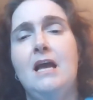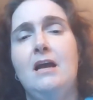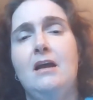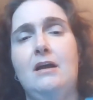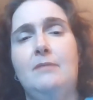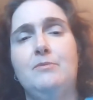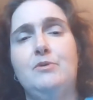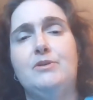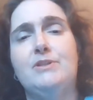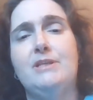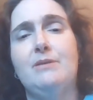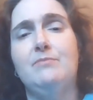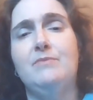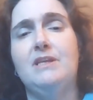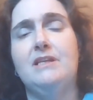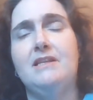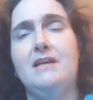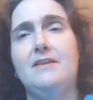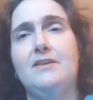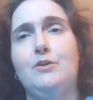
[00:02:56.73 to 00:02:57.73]
i mean,
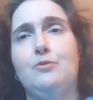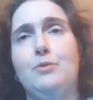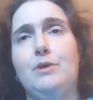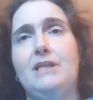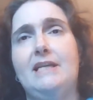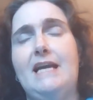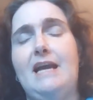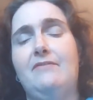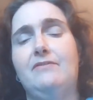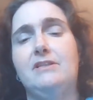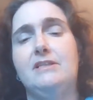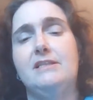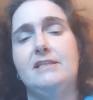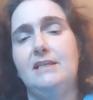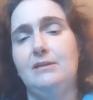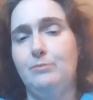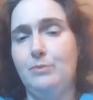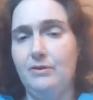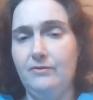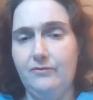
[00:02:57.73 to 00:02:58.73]
something that they really haven't
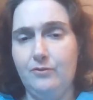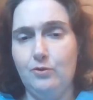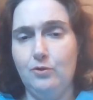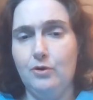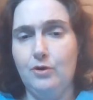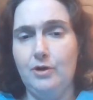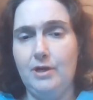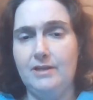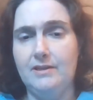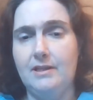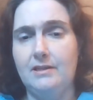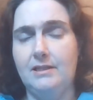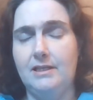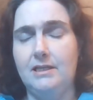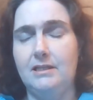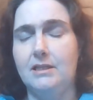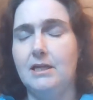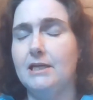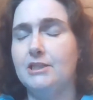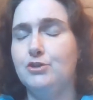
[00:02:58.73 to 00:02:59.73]
seen before, and then the
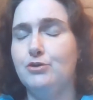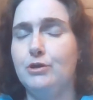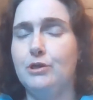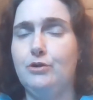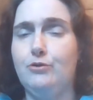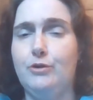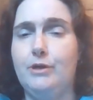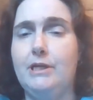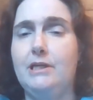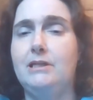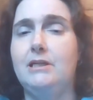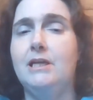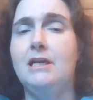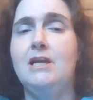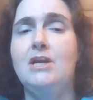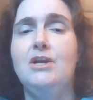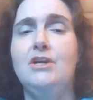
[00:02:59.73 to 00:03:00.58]
electric grid.